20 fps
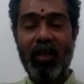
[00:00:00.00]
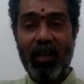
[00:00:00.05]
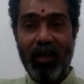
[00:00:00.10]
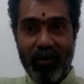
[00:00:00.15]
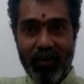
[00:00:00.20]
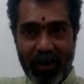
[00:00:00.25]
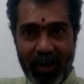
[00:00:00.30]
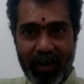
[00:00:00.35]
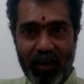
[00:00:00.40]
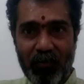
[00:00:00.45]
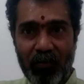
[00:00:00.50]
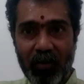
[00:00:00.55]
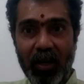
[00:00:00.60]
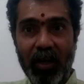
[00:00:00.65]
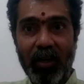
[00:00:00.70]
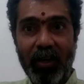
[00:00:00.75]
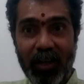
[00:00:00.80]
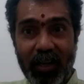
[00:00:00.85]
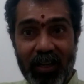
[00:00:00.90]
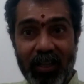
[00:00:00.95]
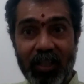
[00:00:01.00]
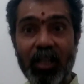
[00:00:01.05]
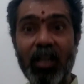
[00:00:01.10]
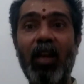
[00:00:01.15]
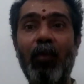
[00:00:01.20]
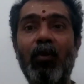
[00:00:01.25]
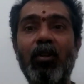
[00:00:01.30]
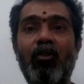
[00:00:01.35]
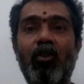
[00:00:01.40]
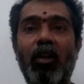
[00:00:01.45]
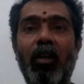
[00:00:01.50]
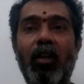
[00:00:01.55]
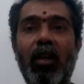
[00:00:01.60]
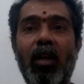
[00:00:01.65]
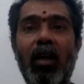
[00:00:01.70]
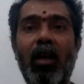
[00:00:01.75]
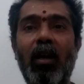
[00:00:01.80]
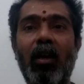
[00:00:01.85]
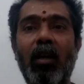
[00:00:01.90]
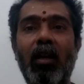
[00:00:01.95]
right in the navel
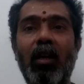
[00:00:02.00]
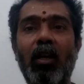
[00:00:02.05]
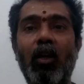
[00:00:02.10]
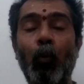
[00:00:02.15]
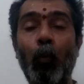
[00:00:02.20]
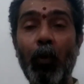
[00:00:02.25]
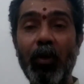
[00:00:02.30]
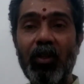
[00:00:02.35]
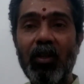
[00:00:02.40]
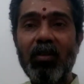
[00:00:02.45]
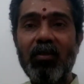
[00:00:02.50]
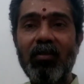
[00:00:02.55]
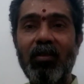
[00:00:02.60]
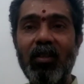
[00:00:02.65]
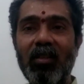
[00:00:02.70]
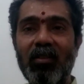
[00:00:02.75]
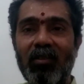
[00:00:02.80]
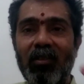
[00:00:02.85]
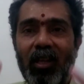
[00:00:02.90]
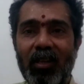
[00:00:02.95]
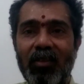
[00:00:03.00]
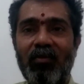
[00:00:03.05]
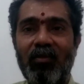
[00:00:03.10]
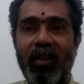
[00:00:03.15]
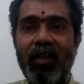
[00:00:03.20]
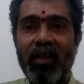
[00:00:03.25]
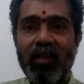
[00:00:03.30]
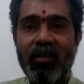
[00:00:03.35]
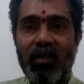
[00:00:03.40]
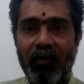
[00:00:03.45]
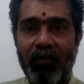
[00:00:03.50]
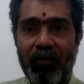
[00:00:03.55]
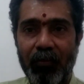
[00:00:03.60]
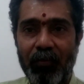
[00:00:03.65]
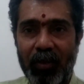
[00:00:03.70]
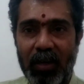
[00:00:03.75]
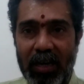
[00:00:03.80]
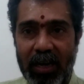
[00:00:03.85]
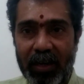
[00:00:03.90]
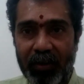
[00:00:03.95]
chakra, which is the sustenance of your
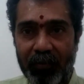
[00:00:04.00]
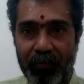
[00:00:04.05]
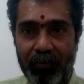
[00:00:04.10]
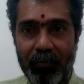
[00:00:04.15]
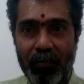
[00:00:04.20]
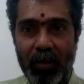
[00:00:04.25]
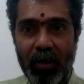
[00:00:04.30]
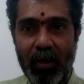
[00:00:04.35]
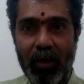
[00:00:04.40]
life,